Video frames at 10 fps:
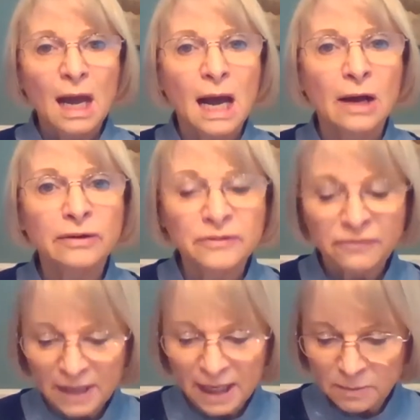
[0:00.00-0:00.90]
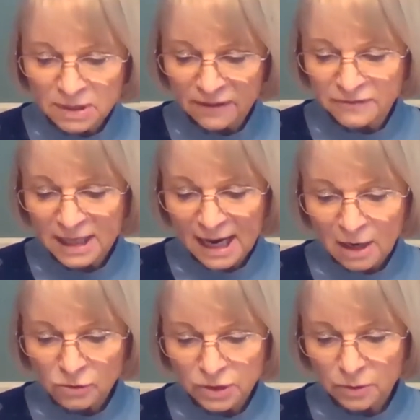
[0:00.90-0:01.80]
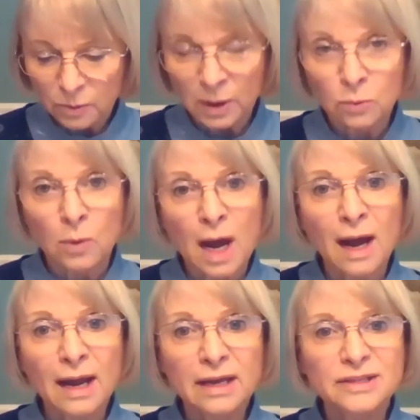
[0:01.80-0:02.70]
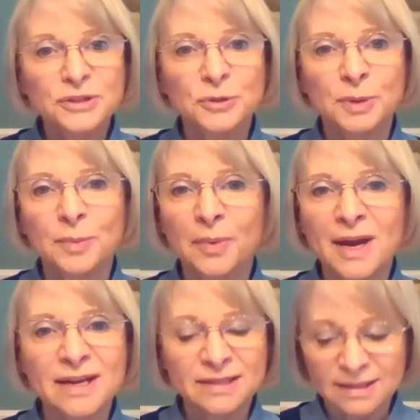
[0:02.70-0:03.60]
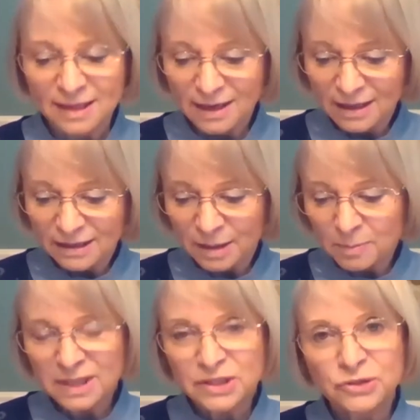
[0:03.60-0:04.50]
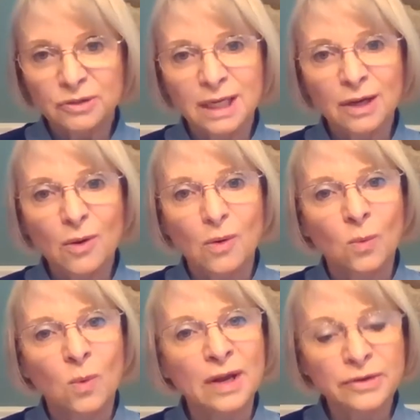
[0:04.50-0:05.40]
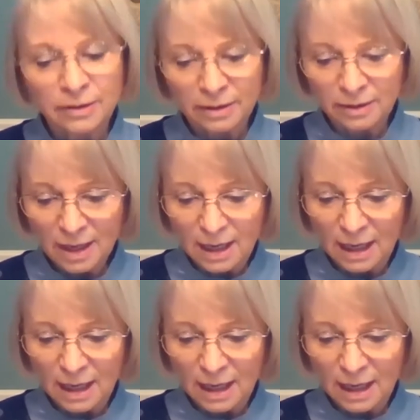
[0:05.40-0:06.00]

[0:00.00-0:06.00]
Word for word: Out of the flames of doubt, we rise to embrace the mystery, wonder,